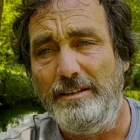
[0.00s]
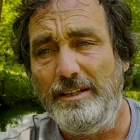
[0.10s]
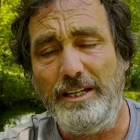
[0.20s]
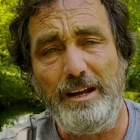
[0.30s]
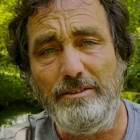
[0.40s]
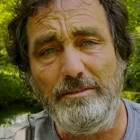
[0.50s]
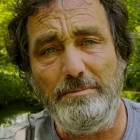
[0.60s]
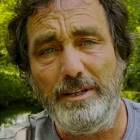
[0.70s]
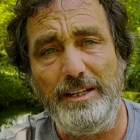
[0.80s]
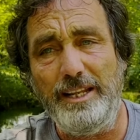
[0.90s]
you know,
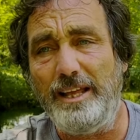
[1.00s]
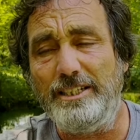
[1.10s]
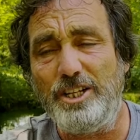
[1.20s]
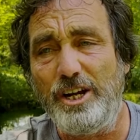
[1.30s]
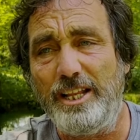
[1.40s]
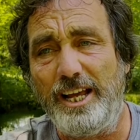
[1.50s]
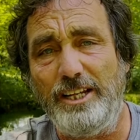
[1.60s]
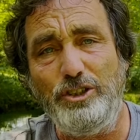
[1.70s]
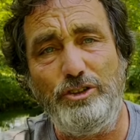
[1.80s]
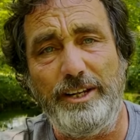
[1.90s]
on the other side of the
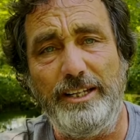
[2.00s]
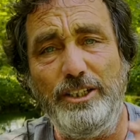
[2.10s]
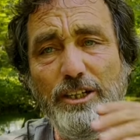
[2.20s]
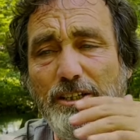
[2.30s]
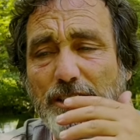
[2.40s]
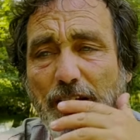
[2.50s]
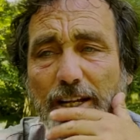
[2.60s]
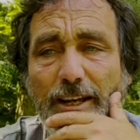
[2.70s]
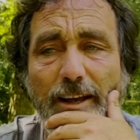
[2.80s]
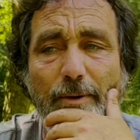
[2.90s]
country, and you just kind
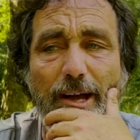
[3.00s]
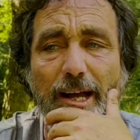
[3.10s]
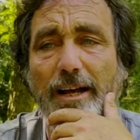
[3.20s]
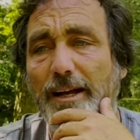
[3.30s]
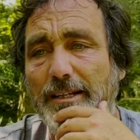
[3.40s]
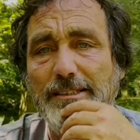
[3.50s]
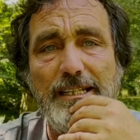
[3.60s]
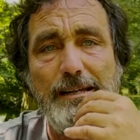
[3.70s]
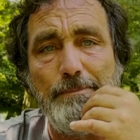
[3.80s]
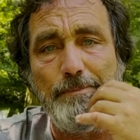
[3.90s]
of go, I'll go and
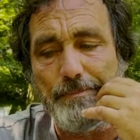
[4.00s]
see him.